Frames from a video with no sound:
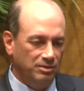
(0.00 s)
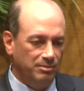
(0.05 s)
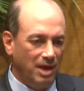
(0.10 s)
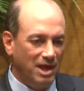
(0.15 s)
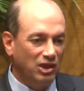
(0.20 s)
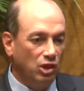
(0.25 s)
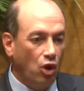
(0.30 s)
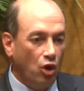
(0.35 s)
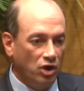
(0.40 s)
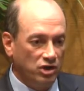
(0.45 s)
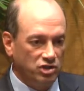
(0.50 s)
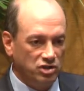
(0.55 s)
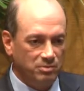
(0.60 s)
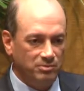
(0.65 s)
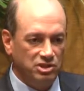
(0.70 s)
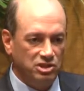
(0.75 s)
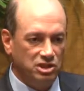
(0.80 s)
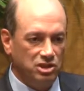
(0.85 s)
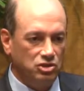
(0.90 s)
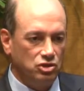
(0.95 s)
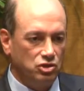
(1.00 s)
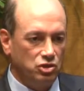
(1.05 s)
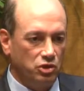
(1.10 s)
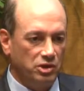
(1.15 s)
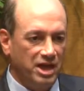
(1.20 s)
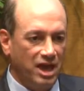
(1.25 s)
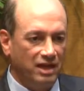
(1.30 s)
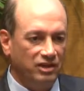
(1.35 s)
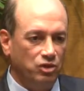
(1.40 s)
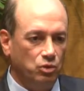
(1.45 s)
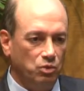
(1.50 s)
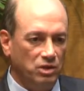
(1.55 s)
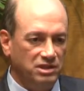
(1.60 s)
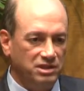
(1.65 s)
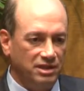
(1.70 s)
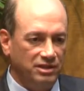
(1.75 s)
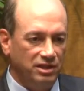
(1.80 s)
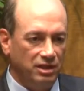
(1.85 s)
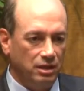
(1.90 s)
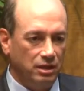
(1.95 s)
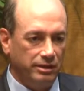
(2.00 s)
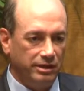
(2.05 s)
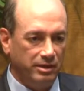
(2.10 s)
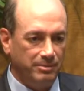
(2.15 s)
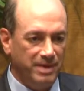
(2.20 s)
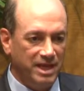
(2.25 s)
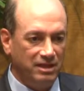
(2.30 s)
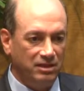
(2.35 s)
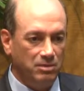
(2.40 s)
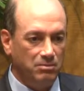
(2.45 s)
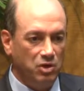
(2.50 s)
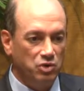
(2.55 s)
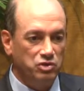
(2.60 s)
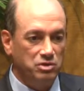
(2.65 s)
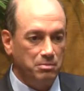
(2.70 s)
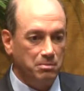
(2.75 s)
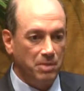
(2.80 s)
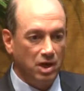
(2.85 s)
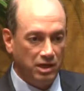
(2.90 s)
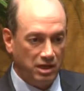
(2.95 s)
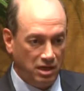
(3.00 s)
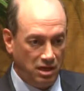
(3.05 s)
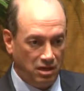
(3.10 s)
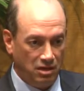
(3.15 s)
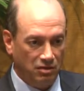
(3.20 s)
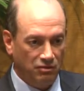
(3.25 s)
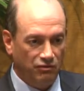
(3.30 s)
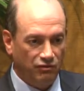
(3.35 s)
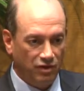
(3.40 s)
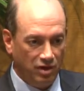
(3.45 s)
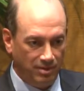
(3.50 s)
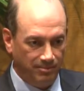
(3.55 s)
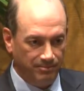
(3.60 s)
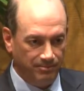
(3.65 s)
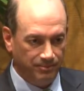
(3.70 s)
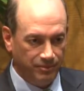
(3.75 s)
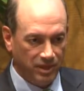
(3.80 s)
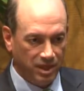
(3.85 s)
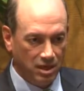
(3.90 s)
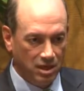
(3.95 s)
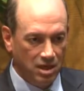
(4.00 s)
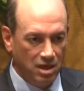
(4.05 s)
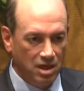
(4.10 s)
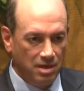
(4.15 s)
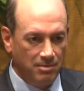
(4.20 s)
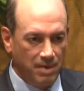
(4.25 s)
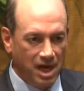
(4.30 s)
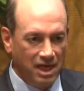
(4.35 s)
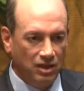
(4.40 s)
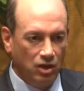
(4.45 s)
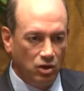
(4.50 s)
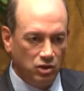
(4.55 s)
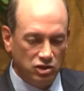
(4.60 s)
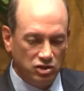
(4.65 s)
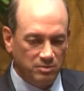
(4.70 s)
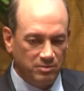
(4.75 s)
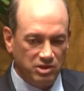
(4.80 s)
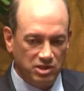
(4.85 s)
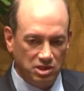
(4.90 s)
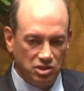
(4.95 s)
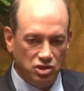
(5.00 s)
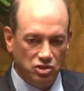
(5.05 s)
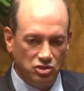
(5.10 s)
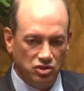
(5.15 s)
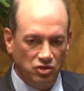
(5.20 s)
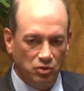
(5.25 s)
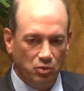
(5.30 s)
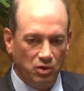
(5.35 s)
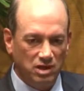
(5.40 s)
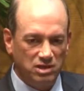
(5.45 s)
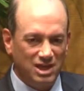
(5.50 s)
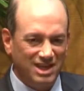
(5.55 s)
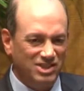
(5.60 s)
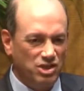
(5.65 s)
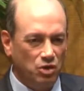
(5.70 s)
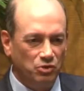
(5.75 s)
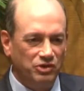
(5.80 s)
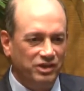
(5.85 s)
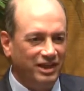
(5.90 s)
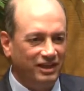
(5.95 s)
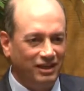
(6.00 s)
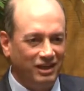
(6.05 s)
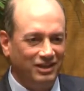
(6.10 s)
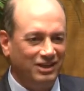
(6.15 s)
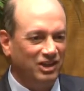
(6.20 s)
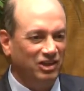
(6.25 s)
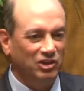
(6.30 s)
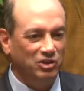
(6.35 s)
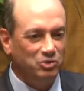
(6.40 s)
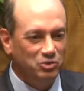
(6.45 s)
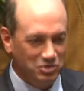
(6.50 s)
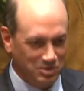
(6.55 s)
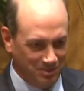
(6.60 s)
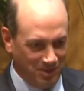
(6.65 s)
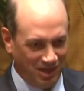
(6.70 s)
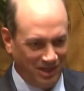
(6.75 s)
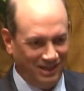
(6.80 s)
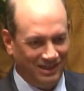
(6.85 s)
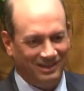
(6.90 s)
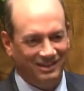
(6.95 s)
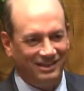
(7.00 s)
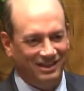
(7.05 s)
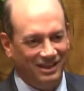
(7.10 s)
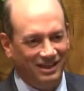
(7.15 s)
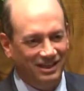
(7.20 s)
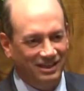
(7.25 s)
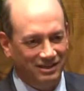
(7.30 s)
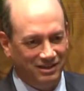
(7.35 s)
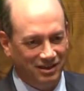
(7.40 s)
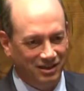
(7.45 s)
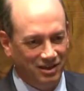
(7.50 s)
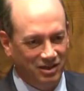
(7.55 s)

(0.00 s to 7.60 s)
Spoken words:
My largest positions are not the ones I think I'm going to make the most money from. My largest positions are the ones I don't think I'm going to lose money in.